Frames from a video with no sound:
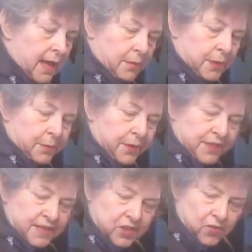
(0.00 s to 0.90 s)
I'm going to put
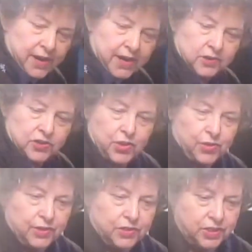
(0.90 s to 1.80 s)
this over here so you
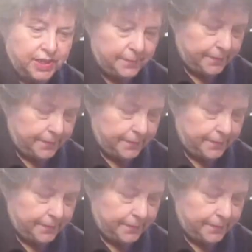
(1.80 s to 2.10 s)
can see it.